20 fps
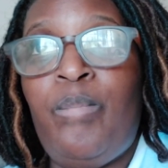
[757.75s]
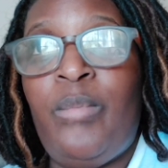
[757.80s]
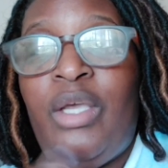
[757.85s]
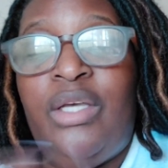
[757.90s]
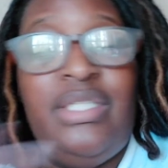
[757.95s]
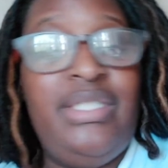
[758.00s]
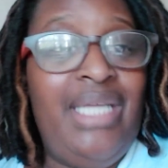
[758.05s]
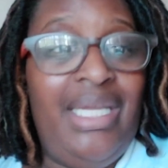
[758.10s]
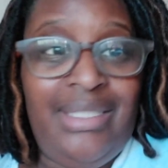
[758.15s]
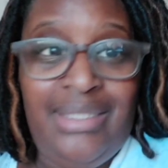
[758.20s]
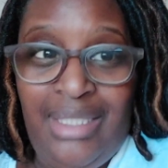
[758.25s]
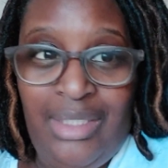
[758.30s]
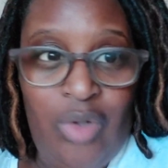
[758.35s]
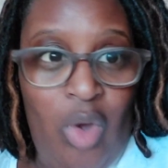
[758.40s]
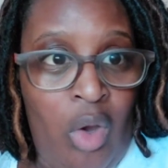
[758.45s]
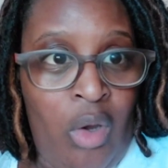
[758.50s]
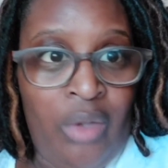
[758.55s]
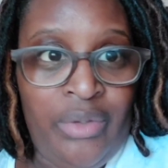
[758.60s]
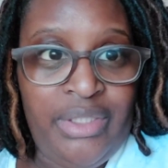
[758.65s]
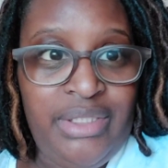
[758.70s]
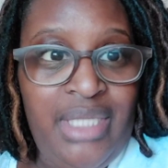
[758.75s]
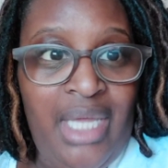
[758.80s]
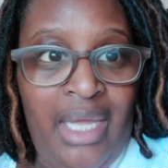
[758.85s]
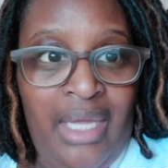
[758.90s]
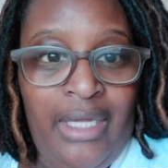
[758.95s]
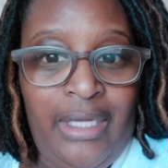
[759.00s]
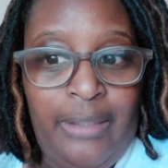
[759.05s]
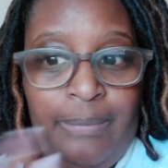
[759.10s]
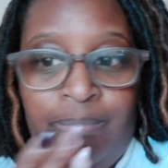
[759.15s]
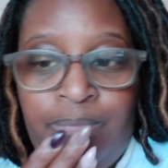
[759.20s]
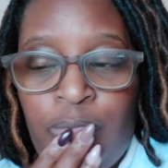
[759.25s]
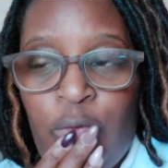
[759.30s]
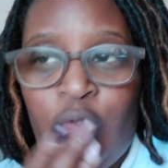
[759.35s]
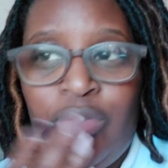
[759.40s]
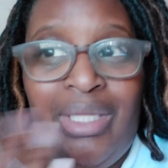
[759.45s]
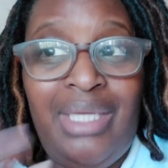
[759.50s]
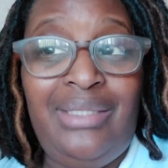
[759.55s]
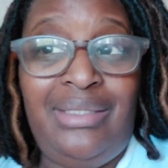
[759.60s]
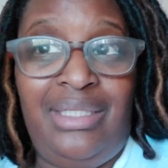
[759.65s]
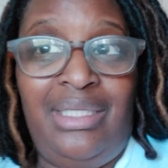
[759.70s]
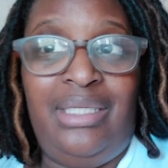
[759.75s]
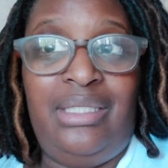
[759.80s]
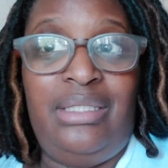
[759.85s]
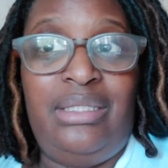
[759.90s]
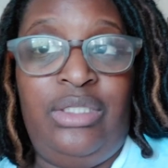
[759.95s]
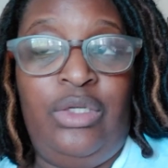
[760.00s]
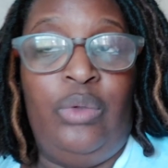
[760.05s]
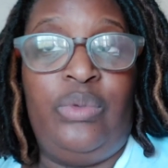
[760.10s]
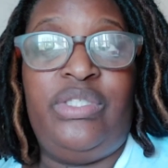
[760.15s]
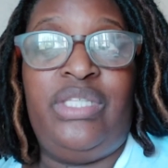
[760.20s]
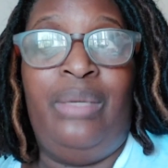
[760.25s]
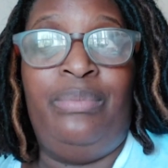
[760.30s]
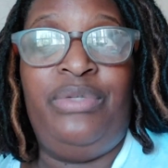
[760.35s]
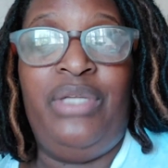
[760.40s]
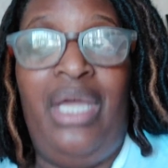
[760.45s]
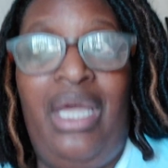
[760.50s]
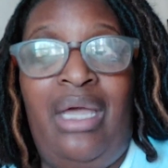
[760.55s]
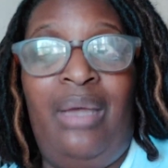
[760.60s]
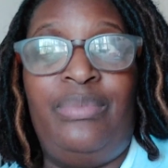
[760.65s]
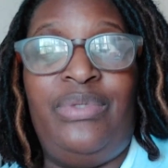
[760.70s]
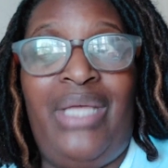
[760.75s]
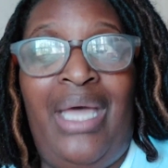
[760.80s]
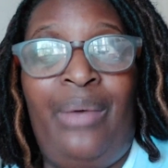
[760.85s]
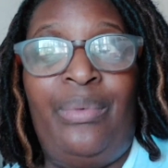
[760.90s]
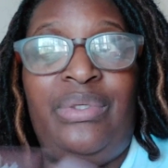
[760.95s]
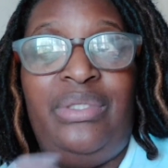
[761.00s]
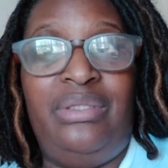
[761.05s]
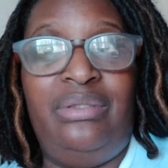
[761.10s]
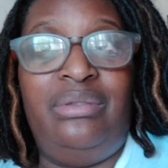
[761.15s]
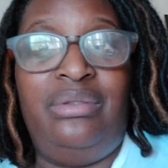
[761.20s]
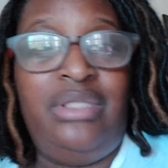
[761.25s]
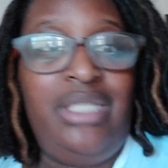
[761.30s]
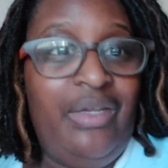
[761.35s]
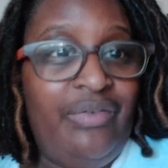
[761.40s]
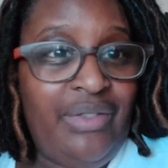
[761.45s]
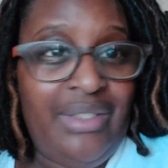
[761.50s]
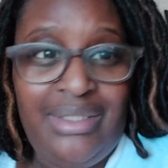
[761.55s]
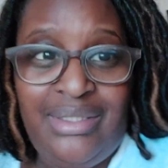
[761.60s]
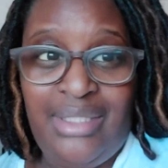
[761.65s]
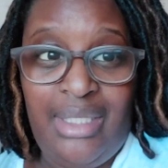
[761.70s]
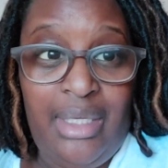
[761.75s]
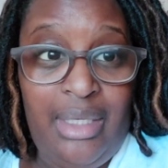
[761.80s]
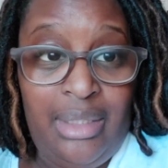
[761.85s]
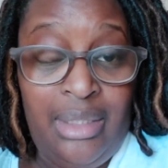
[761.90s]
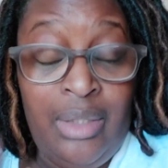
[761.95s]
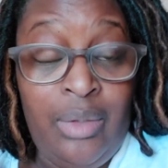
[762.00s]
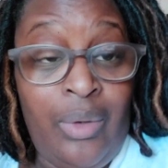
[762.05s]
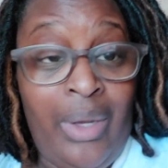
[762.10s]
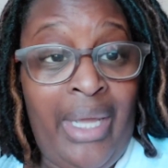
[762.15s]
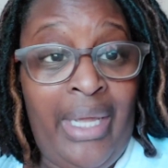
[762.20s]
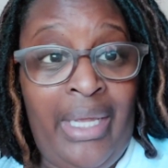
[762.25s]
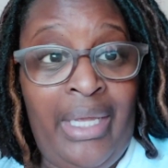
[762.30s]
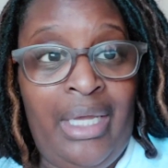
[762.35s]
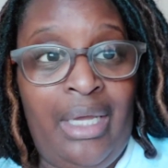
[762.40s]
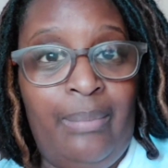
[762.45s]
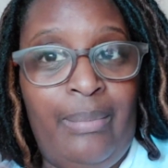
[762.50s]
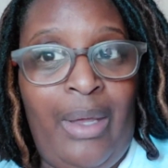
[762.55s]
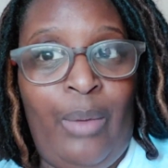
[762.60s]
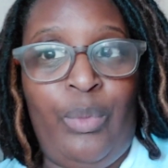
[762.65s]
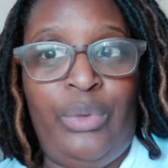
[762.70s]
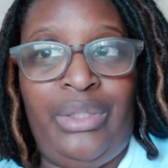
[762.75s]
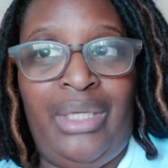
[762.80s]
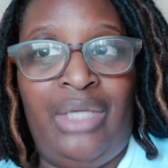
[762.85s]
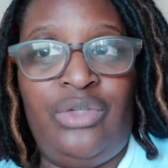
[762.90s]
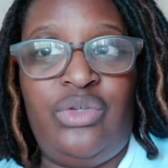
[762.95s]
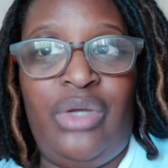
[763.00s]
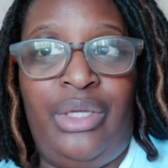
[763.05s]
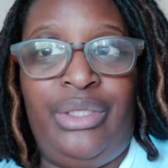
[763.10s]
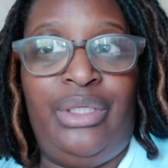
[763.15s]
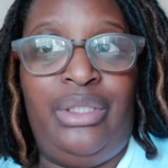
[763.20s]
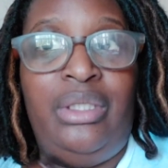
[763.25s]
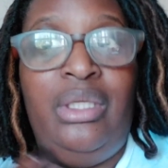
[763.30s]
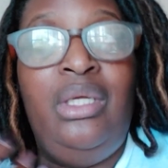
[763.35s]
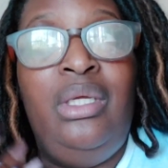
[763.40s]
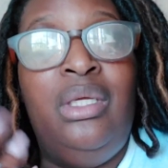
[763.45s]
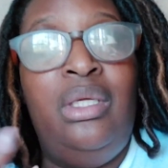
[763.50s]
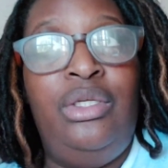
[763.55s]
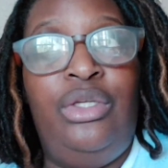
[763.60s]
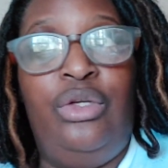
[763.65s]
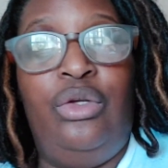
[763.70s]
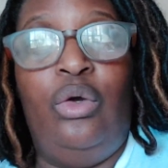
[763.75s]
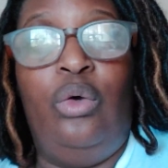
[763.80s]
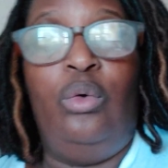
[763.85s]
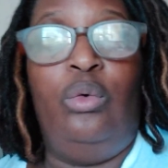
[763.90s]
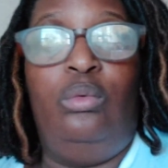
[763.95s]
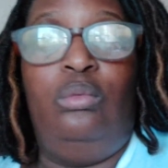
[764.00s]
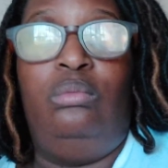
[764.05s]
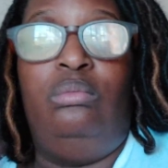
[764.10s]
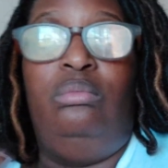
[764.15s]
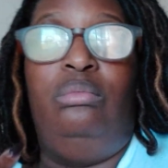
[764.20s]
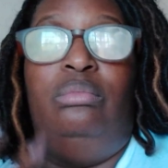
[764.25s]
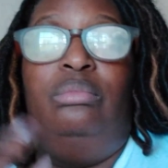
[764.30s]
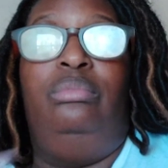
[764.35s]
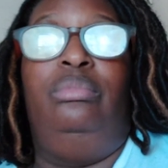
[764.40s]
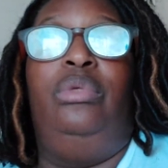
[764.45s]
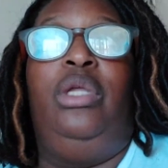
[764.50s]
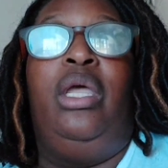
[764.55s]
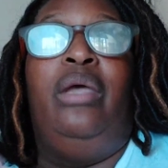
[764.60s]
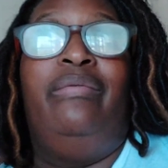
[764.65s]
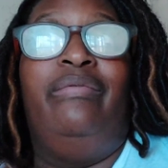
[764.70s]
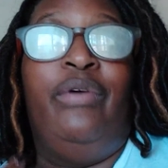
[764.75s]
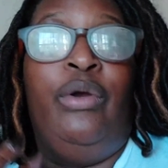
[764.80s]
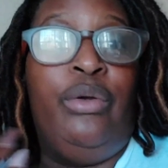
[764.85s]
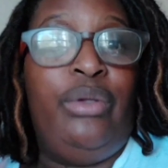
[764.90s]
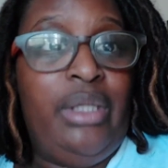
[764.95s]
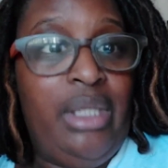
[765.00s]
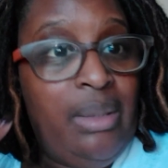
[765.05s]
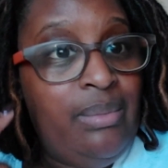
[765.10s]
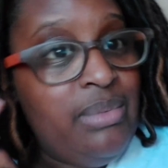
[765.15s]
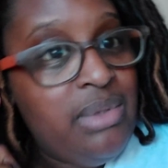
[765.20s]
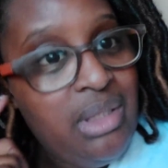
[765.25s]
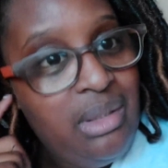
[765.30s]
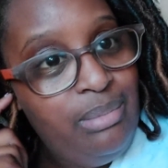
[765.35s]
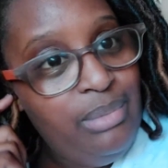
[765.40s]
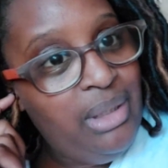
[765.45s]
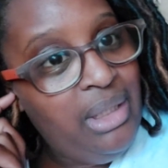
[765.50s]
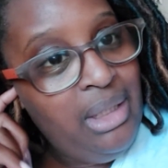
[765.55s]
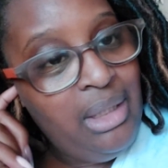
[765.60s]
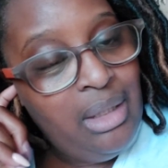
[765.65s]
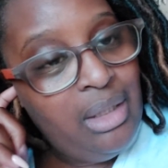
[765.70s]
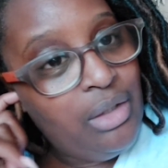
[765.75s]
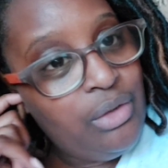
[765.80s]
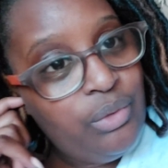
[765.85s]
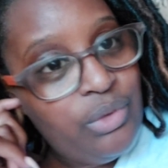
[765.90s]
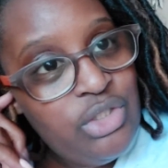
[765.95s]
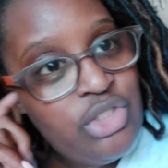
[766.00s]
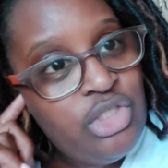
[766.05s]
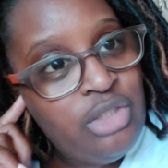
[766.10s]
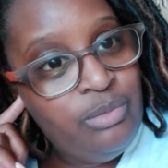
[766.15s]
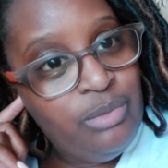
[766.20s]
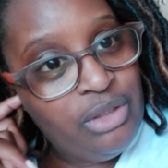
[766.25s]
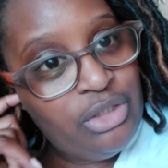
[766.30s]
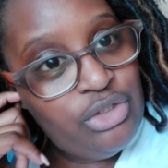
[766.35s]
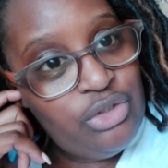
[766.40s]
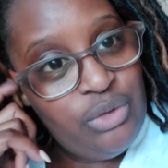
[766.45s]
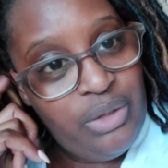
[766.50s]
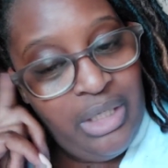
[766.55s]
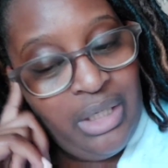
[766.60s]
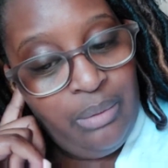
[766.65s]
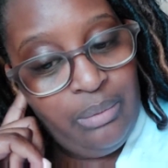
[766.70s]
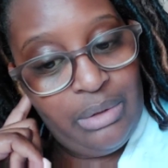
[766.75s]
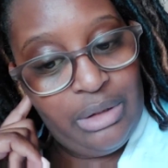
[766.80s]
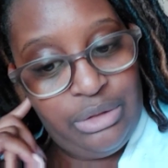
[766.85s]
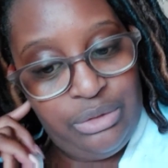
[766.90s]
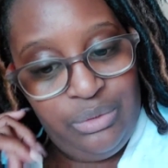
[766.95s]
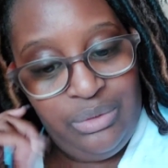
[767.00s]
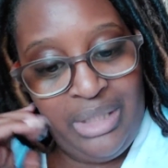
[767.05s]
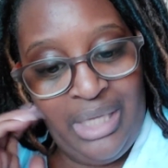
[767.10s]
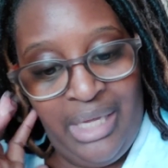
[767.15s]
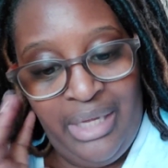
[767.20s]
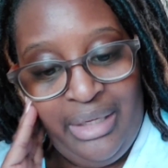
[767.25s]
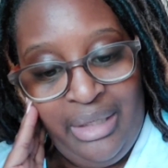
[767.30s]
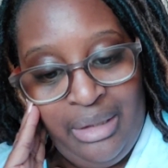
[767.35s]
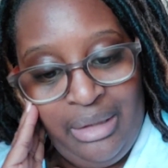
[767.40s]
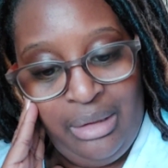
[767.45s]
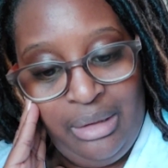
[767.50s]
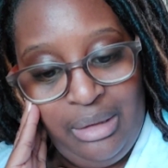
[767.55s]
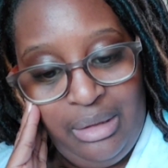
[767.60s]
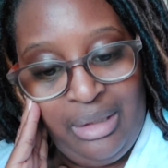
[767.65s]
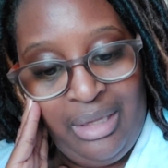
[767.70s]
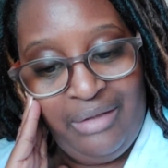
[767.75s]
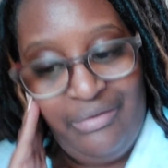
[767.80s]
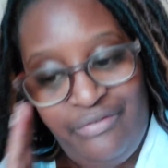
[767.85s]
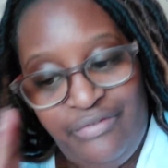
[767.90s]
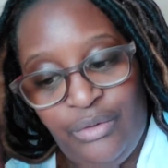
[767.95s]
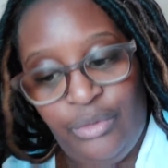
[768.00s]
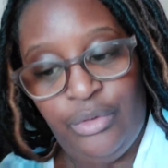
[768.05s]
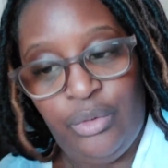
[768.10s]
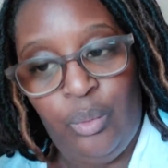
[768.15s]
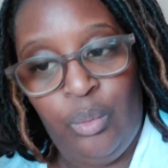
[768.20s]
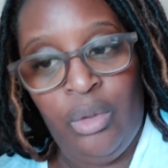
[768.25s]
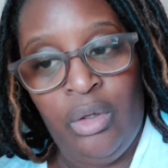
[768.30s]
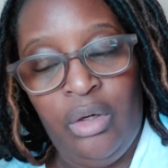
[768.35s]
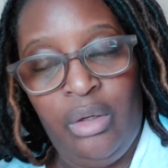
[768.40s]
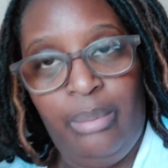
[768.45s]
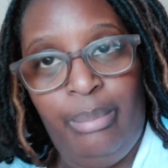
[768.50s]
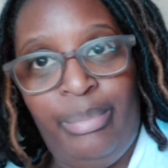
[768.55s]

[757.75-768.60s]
because they did all the time, or they did, you know, sometimes, I would definitely say, you know, I am. I would not try to, you know, convert them to being a Christian because you can't really do that in that field of work.